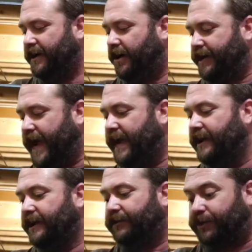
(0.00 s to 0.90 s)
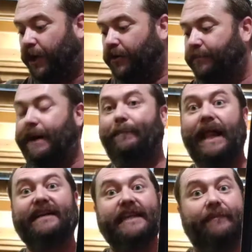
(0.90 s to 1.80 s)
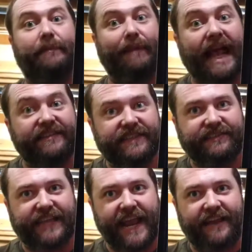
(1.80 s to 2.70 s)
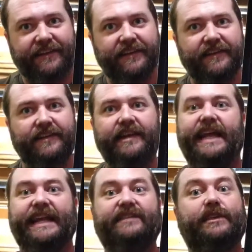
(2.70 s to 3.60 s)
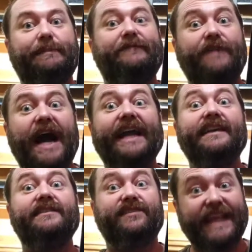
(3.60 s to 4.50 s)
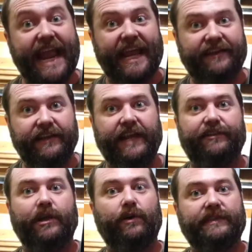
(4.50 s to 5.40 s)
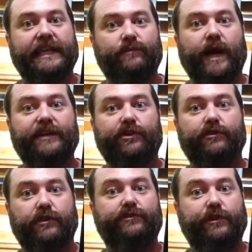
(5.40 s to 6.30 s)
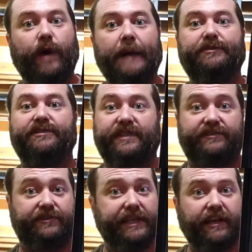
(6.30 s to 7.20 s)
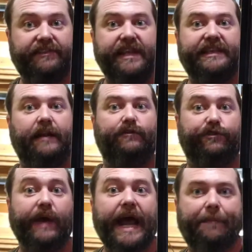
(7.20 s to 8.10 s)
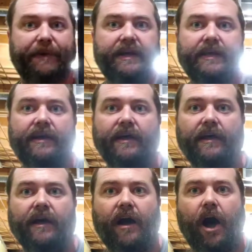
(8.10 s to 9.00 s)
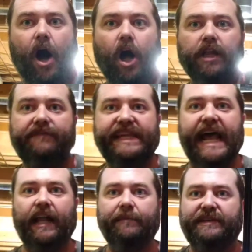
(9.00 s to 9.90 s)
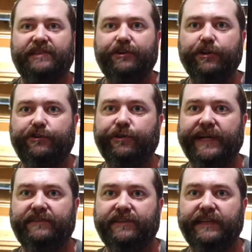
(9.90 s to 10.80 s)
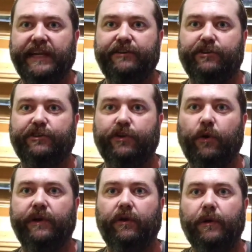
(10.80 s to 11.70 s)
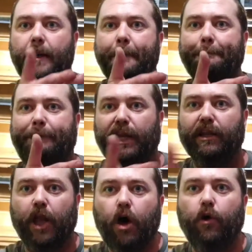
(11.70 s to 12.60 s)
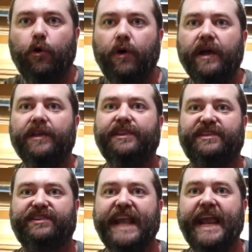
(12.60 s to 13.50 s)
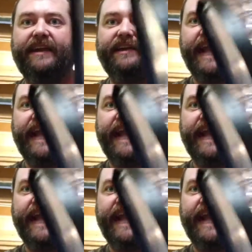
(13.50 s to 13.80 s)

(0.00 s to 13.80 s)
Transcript: Okay, so my black diamond blasting sand, it needs to be fine sand, and that's why I chose those 2 options, because they're the only thing that'll trap all of the elements and nutrients in your soil below the sand